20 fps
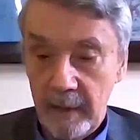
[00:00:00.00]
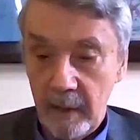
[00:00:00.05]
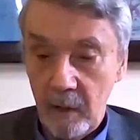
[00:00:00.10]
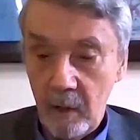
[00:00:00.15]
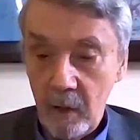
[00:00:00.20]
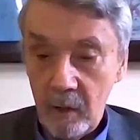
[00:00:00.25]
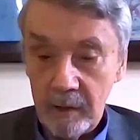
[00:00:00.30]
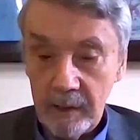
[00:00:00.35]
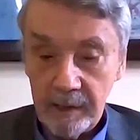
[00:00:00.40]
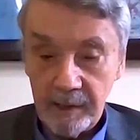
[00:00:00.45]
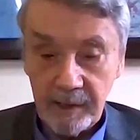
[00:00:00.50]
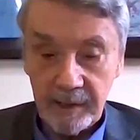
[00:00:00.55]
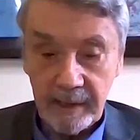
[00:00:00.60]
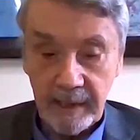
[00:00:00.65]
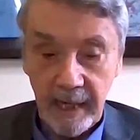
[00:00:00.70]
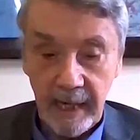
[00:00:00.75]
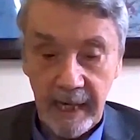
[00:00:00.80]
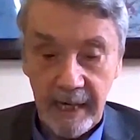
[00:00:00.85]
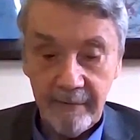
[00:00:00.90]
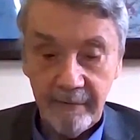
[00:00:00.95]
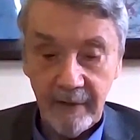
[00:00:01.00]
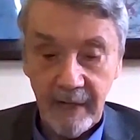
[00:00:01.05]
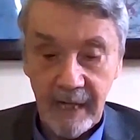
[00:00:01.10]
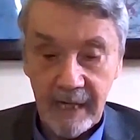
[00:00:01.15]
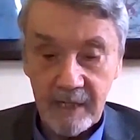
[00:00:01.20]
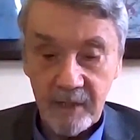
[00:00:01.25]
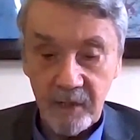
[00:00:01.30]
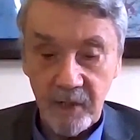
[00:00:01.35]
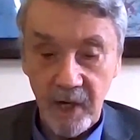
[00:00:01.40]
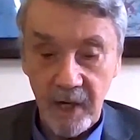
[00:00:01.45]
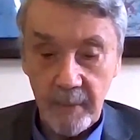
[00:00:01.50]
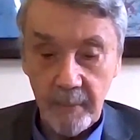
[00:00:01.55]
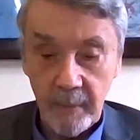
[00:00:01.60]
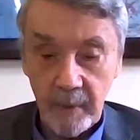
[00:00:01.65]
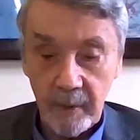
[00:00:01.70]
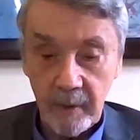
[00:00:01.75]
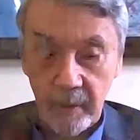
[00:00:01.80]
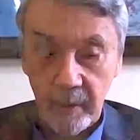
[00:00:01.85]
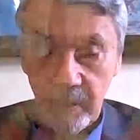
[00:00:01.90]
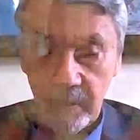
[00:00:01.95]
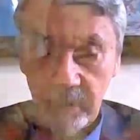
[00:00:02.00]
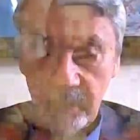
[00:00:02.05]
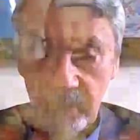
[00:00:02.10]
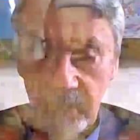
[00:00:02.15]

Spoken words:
the oldest cave-like chamber are